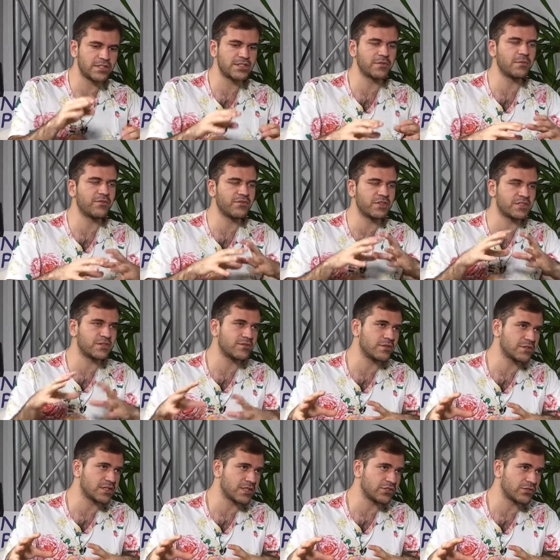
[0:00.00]
some of the
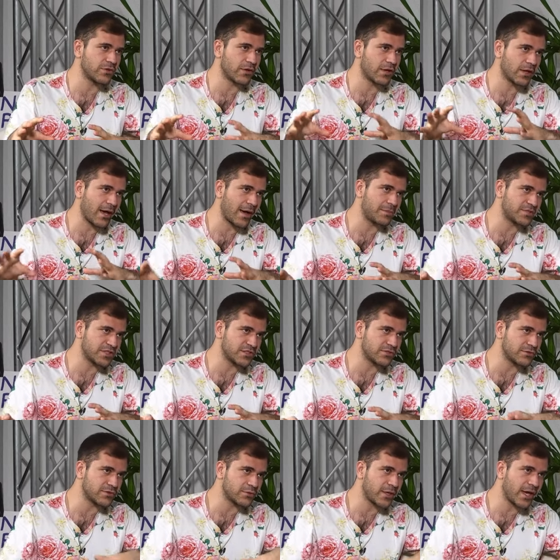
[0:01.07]
civilizational collapse
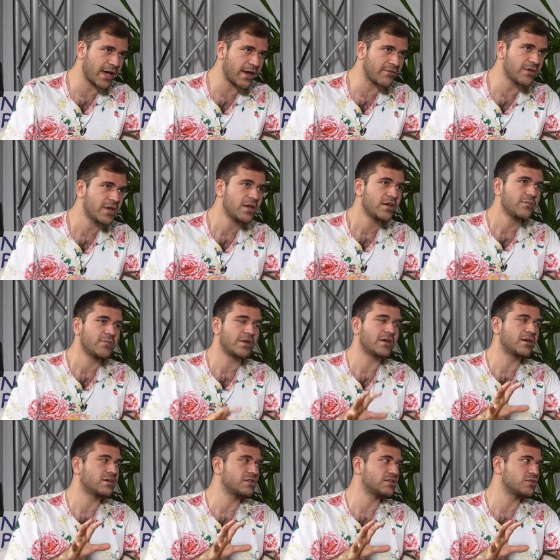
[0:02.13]
issues we have?
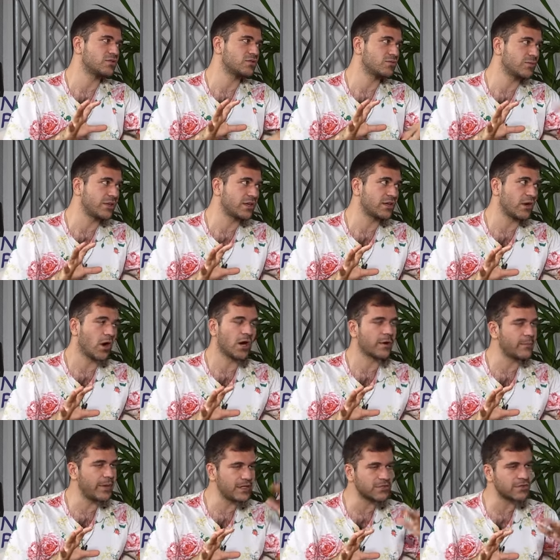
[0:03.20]
Because we can augment